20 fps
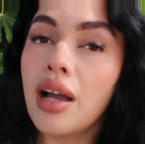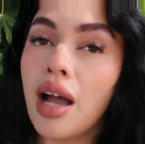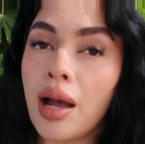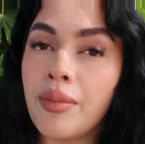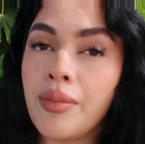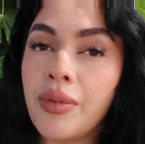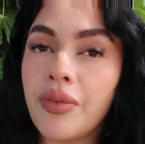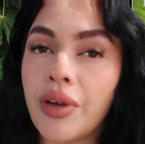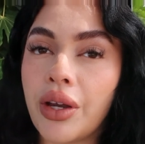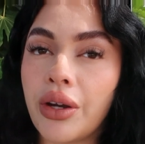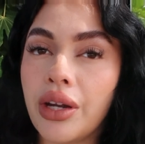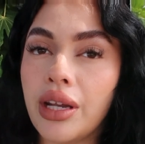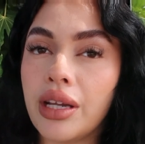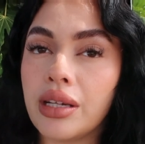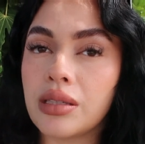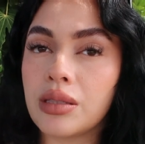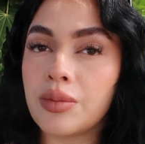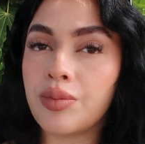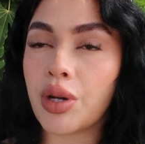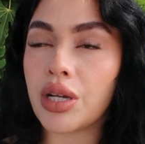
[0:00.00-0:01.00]
I'm a very
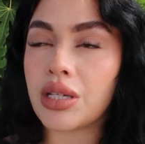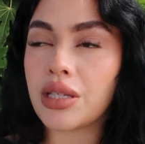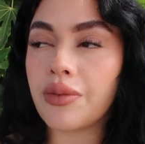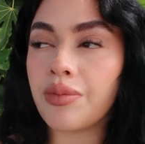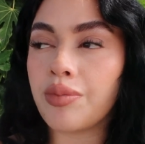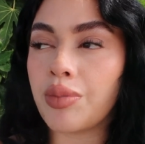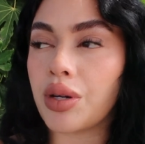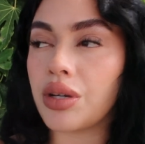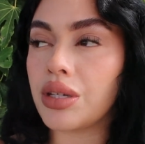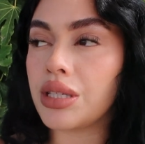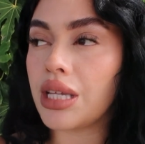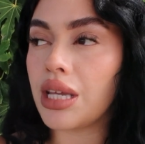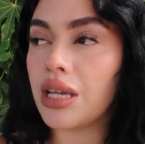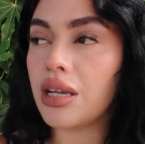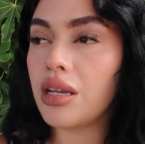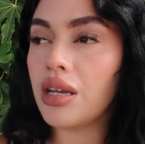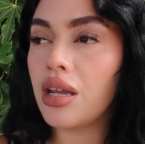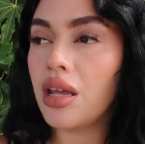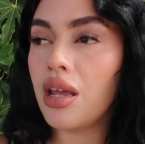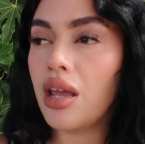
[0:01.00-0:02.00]
expressive
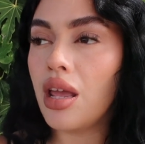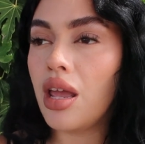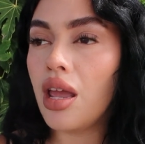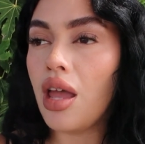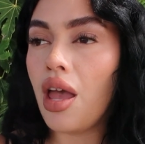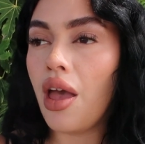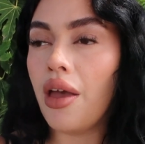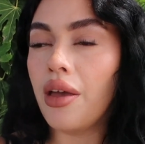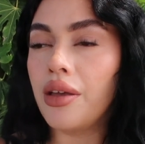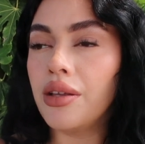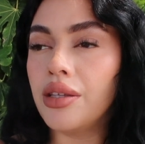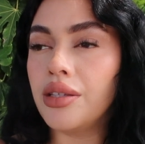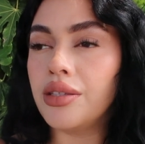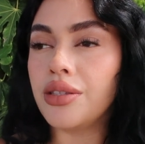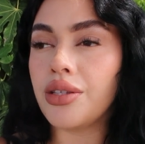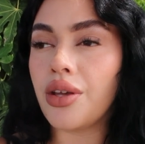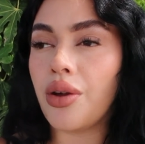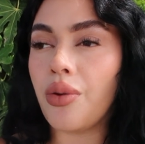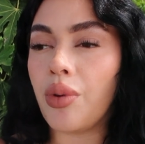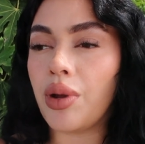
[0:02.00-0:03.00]
person,
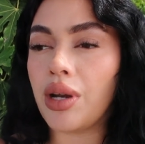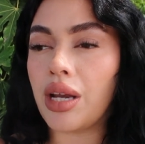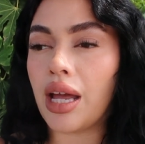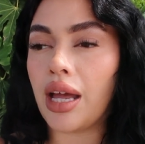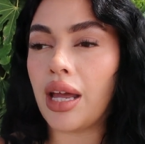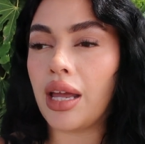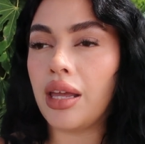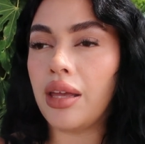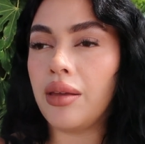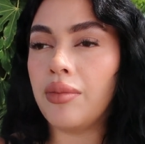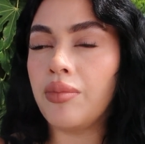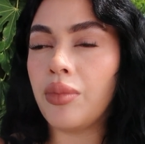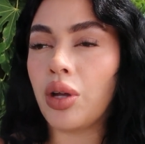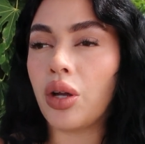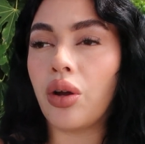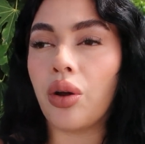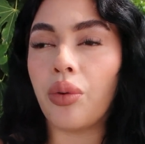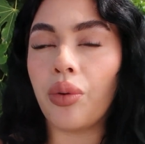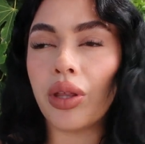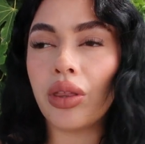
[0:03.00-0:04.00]
so when I'm
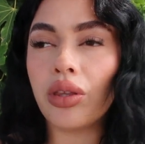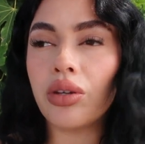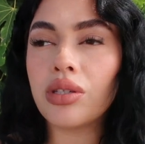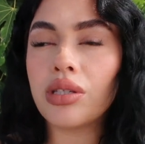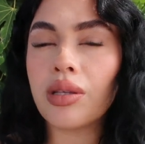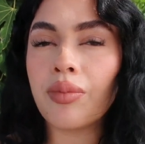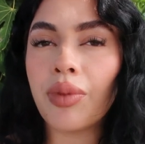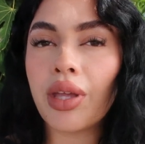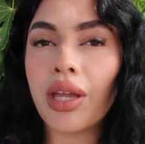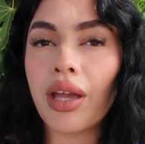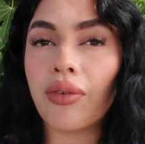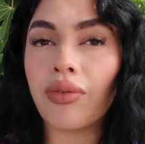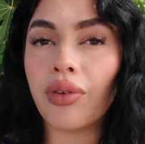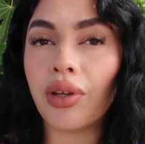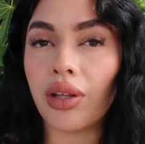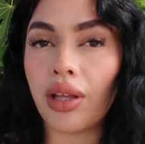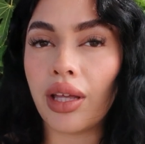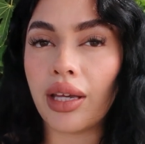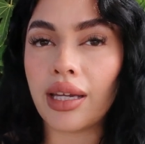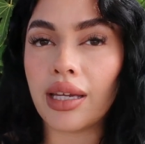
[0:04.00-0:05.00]
going through something, I
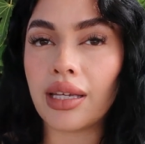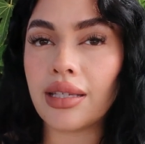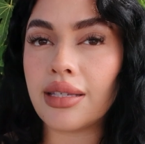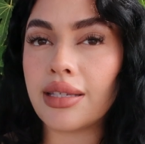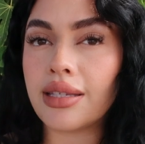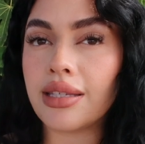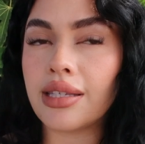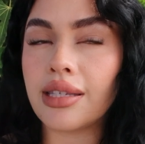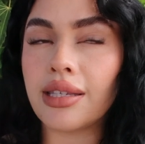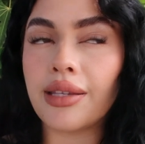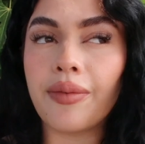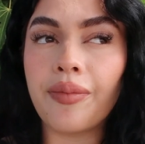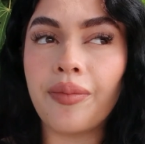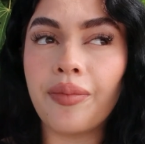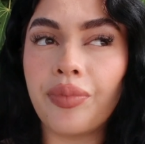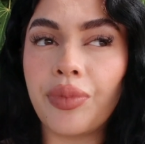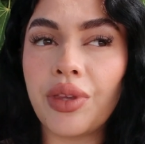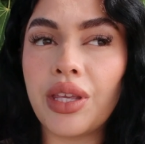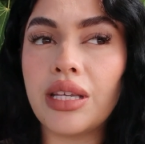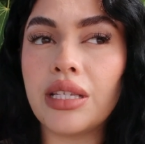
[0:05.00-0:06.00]
feel like it's
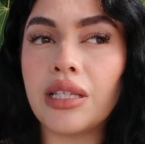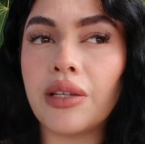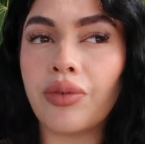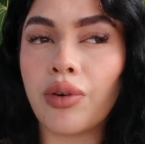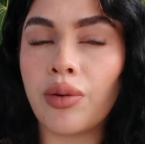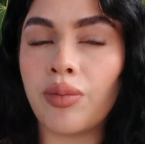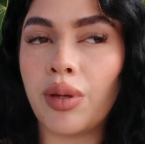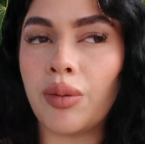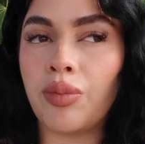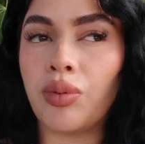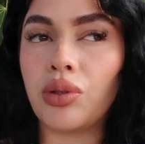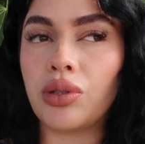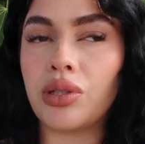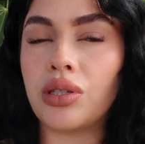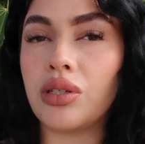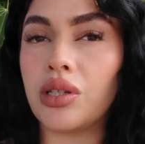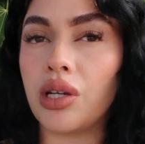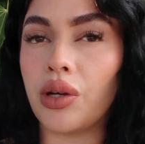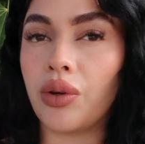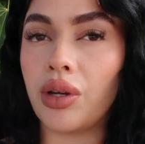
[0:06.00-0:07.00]
easy for people
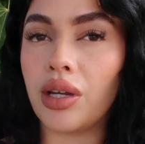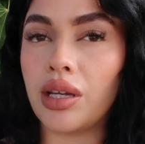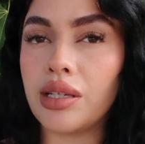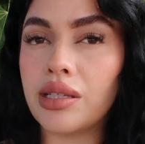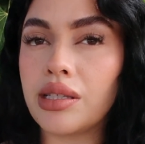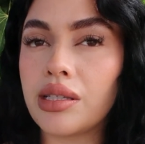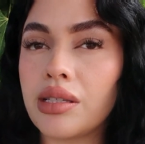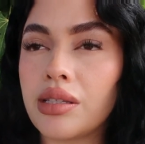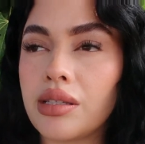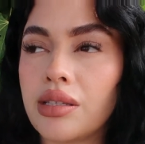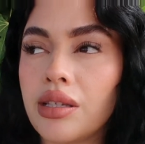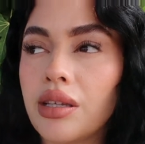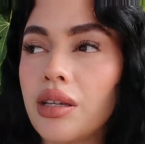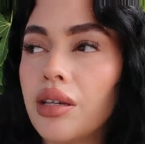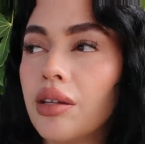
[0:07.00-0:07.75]
to notice